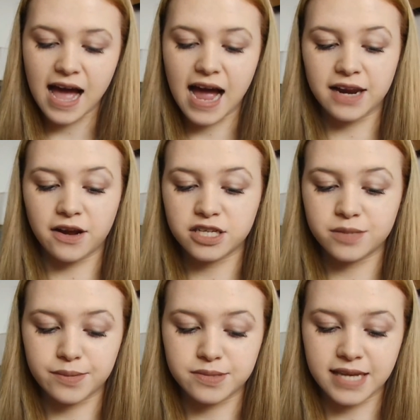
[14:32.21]
and I used
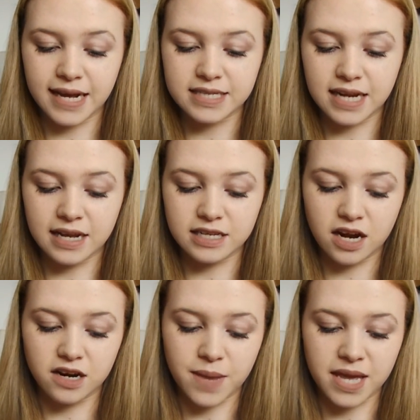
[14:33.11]
to be obsessed, and it's
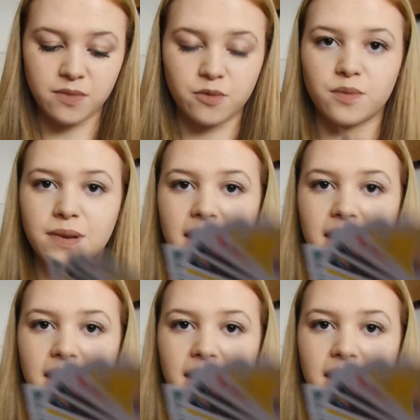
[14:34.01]
kind of making me want to